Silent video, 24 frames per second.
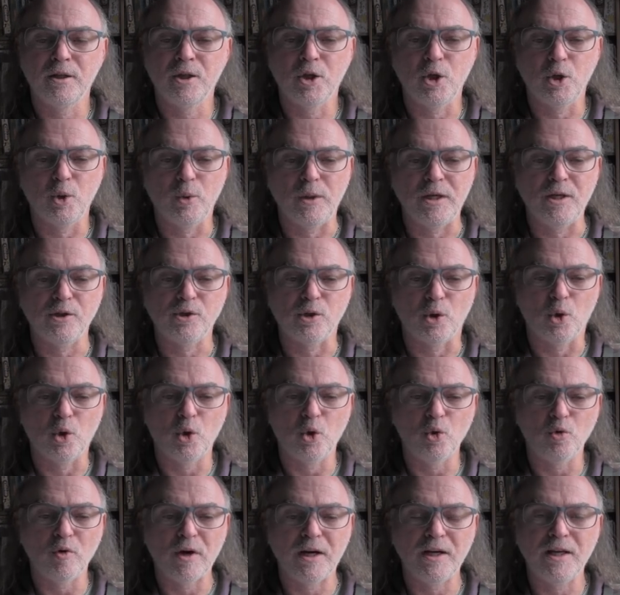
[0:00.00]
who is
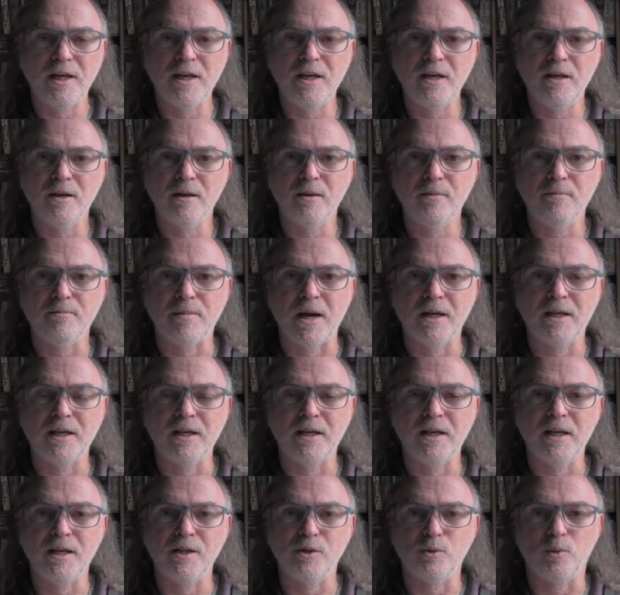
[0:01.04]
already
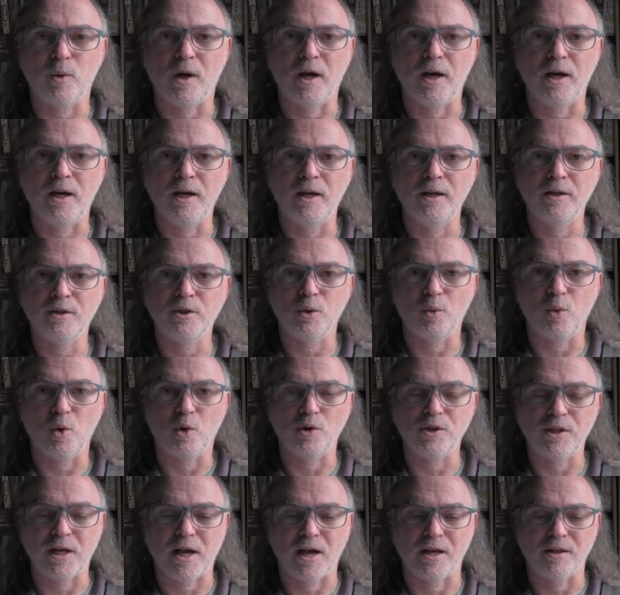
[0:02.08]
making his way
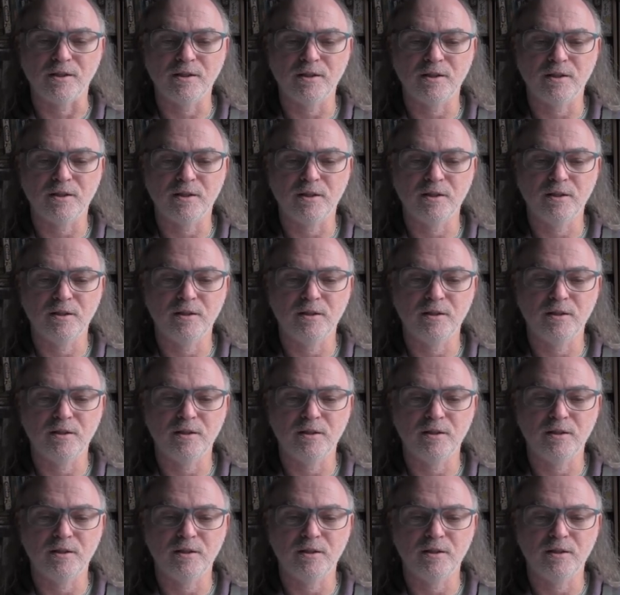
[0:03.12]
towards us?